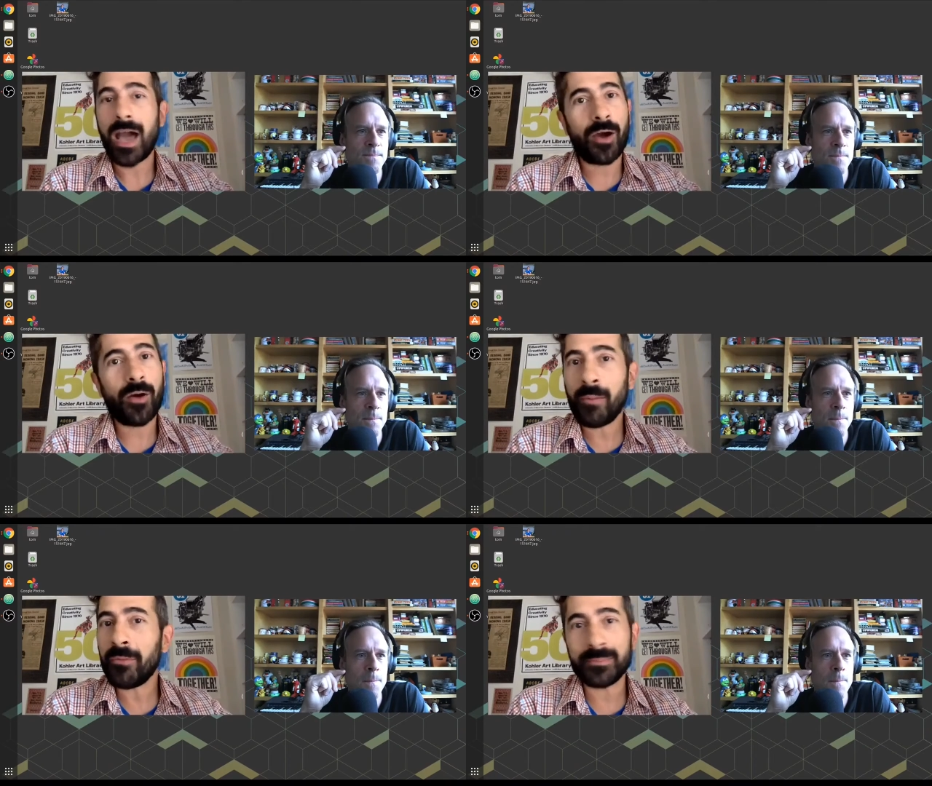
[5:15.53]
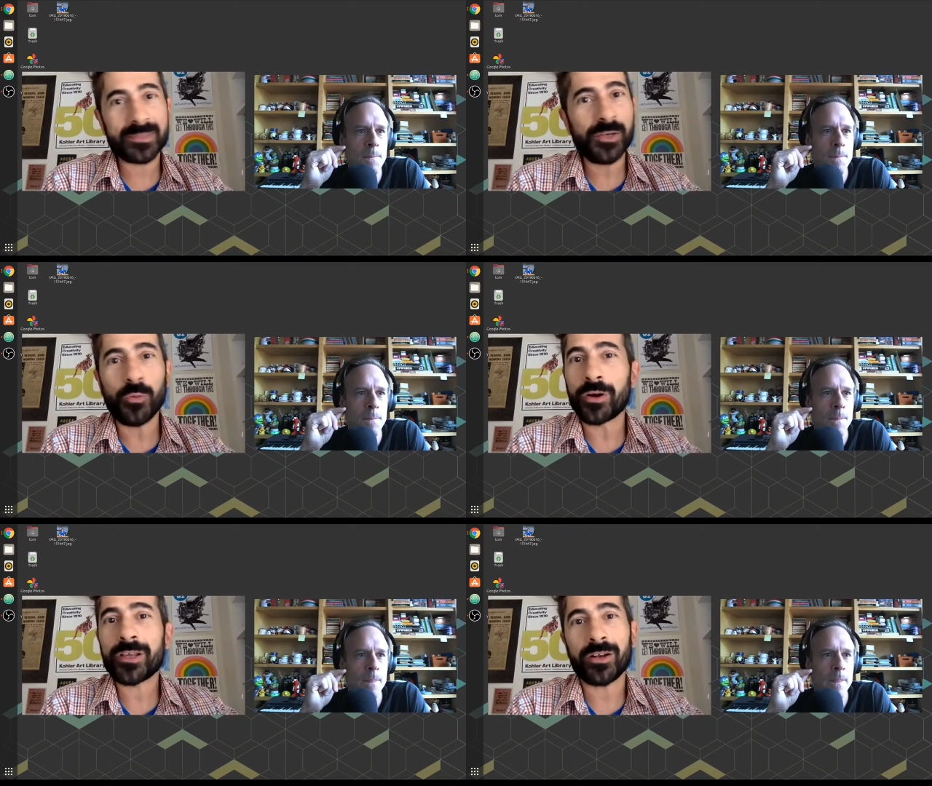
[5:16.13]
Speaker 1: I'm still
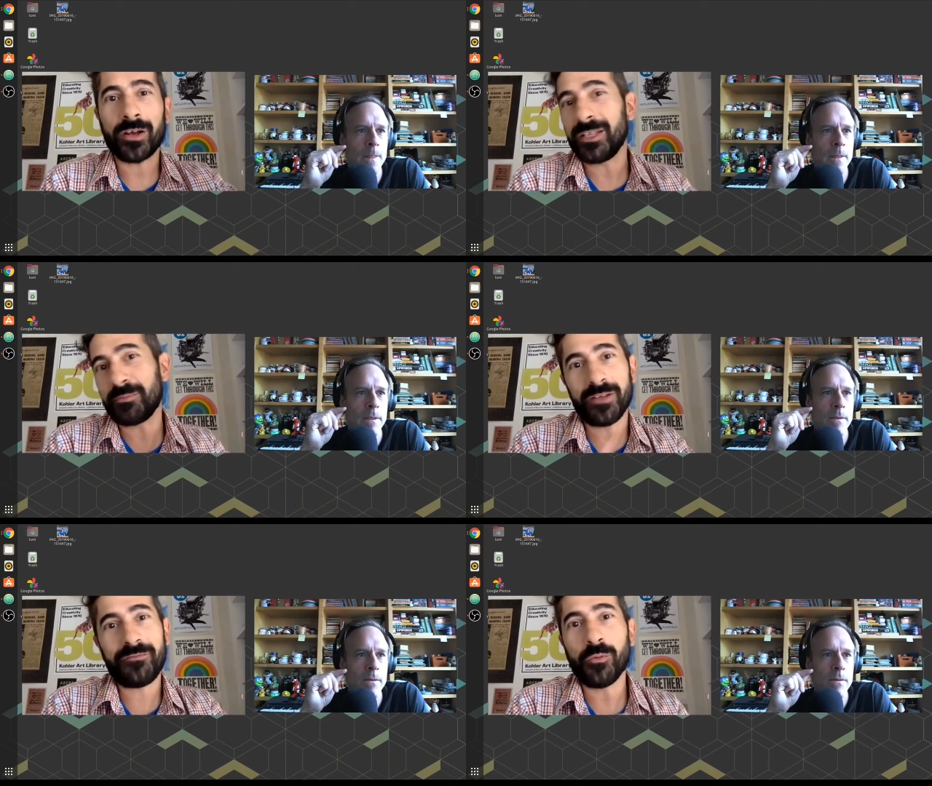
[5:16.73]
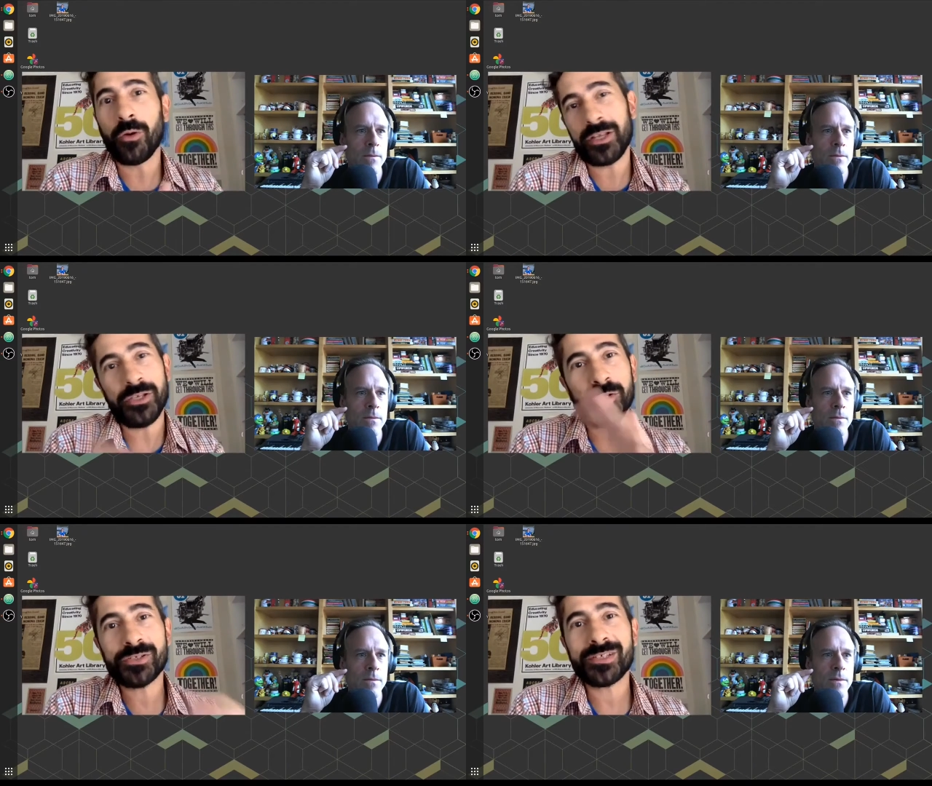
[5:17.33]
working on it, but if you want to
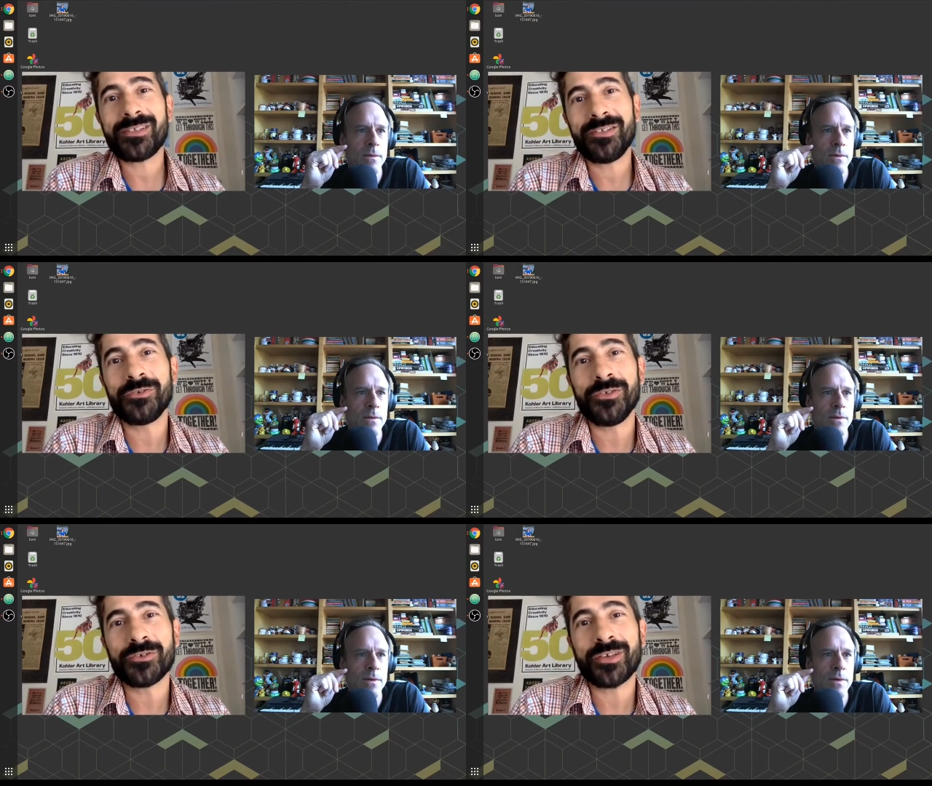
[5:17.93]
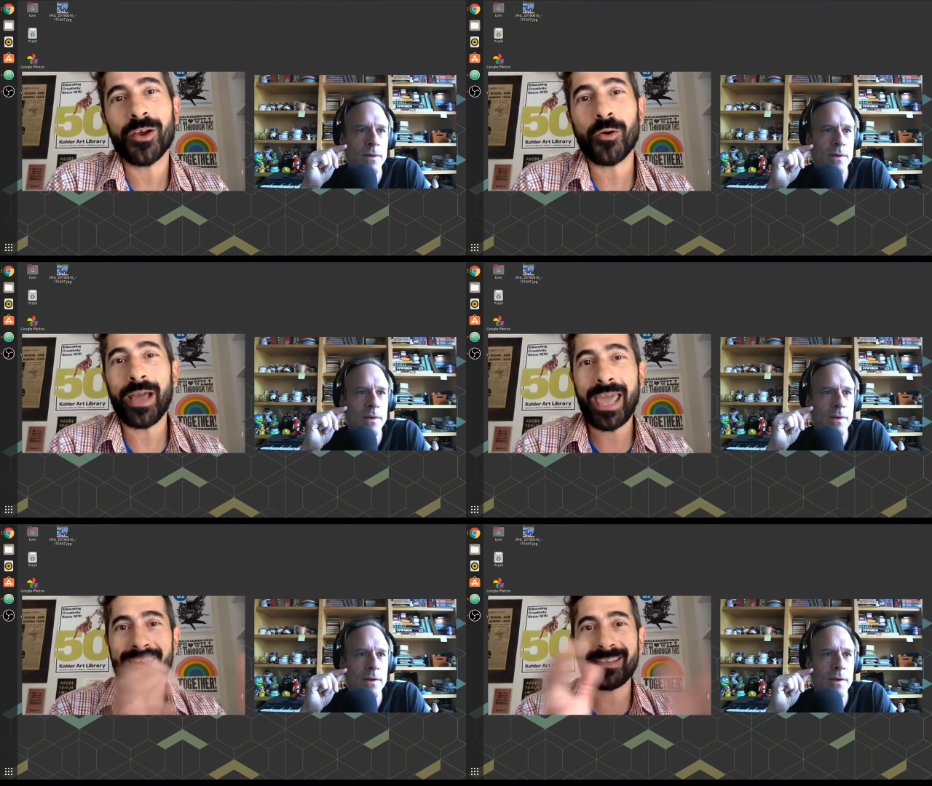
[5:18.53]
use it, you can go
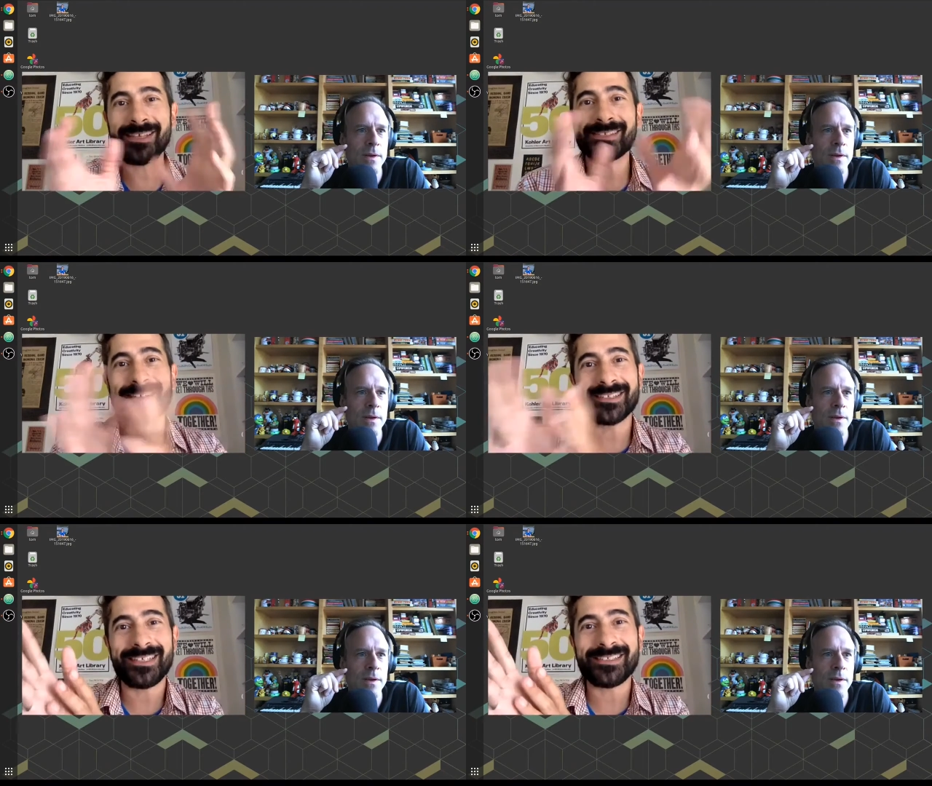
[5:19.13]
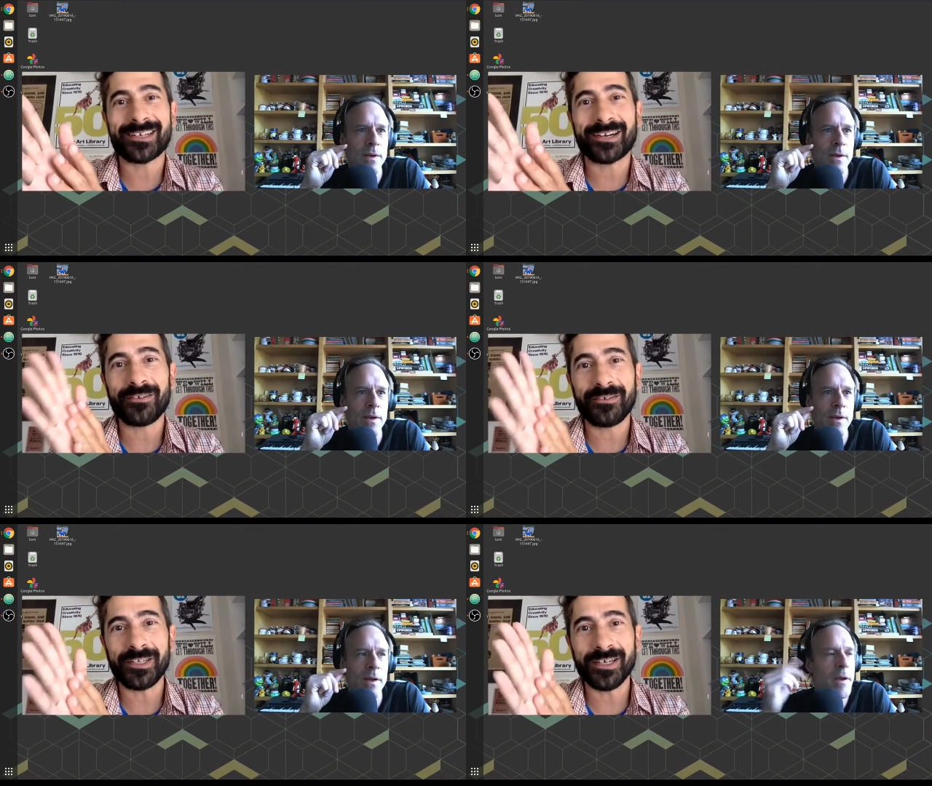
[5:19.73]
ahead. These are the things that
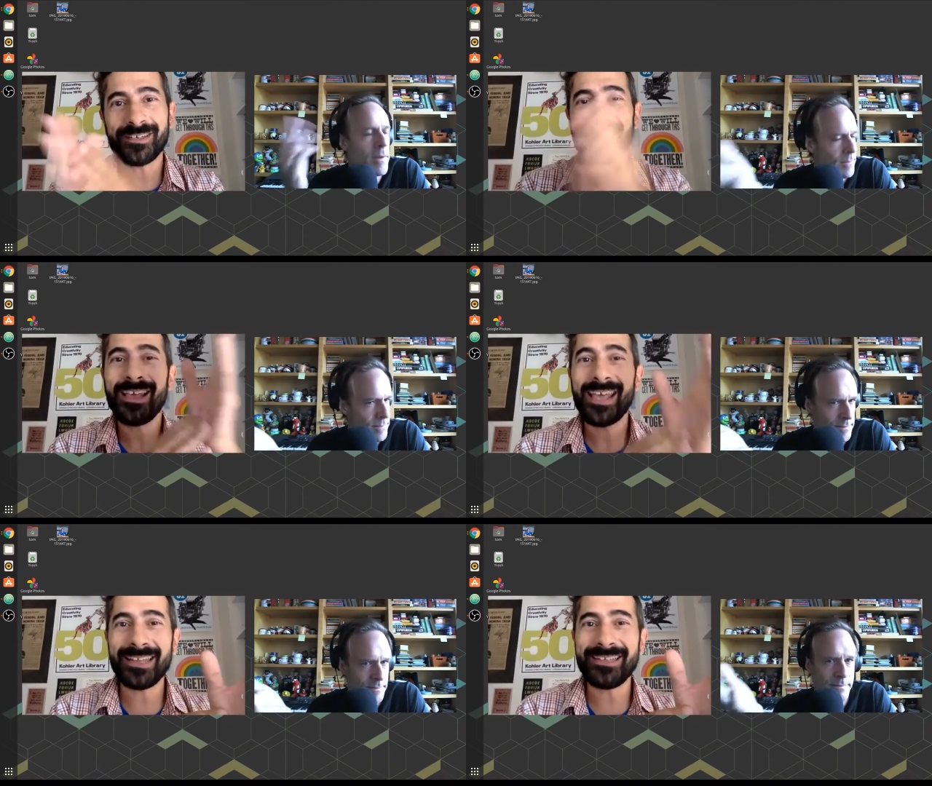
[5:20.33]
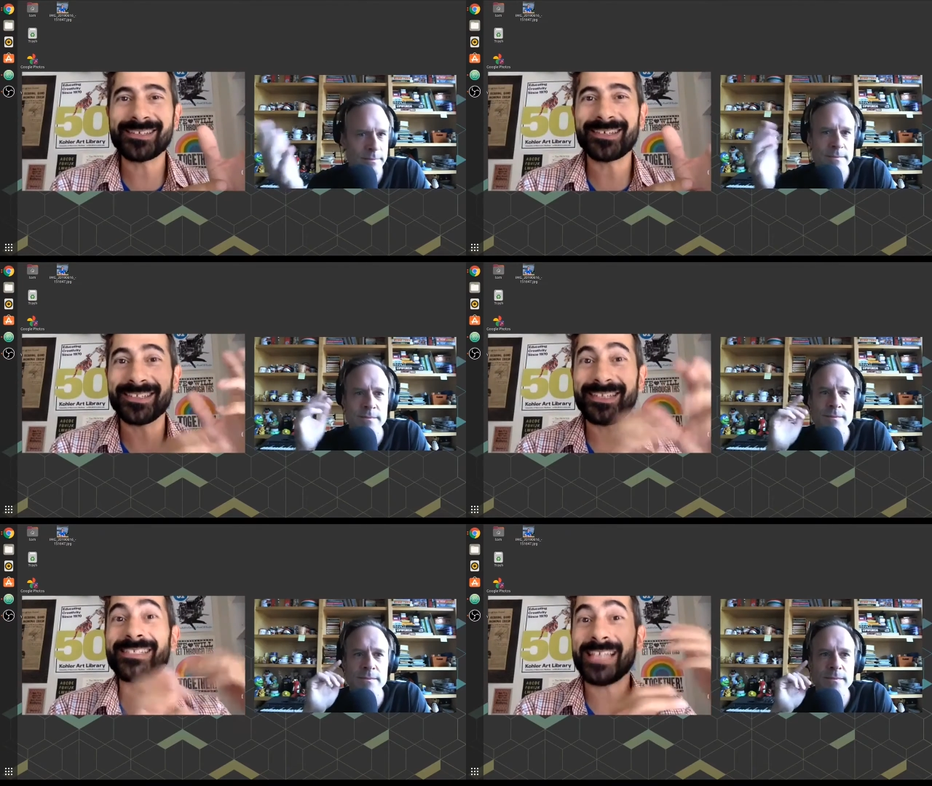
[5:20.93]
are done, and these are the
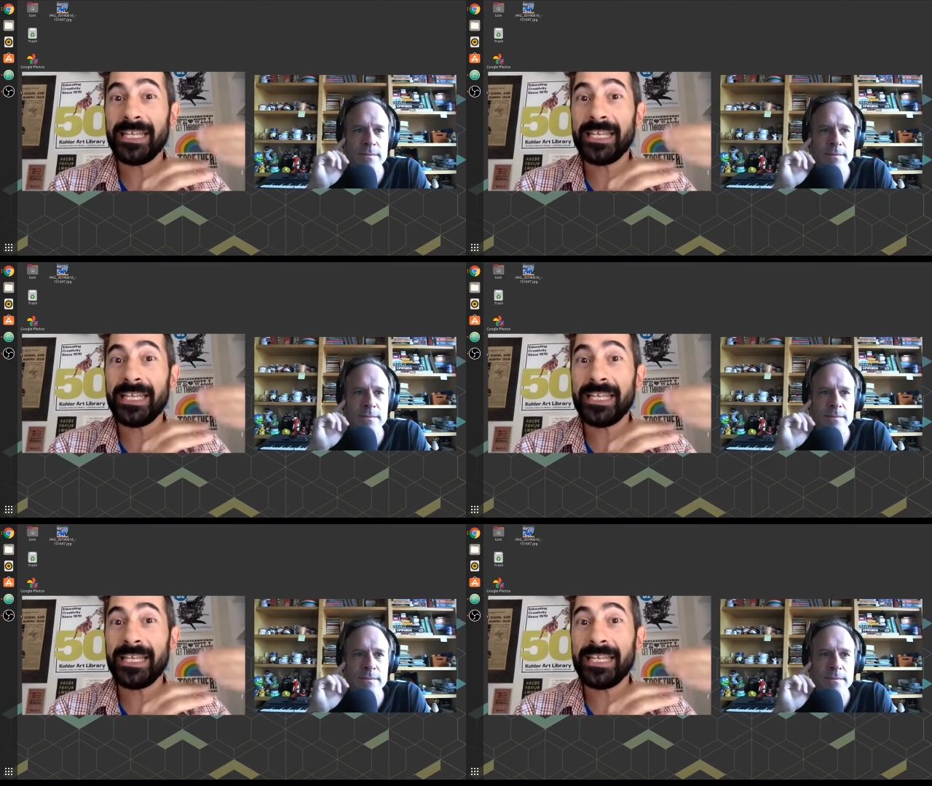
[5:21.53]
things that